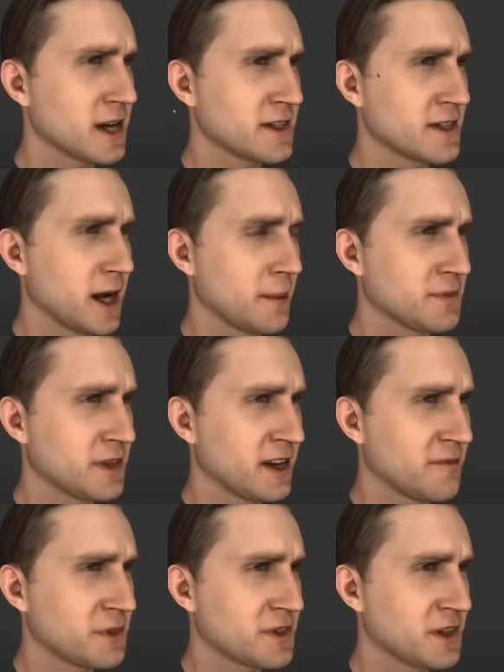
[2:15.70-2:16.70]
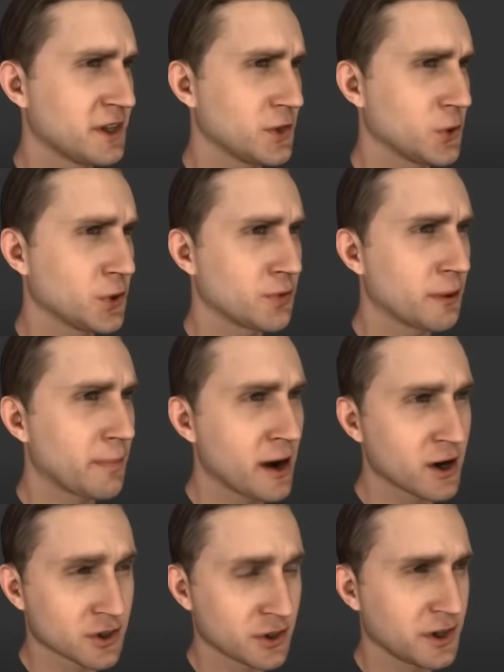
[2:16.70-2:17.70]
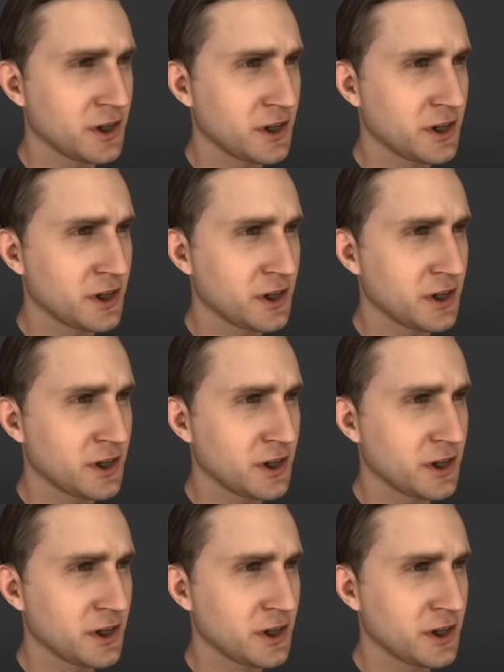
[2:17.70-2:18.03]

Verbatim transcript: They just filmed this and we're like, yeah, that's a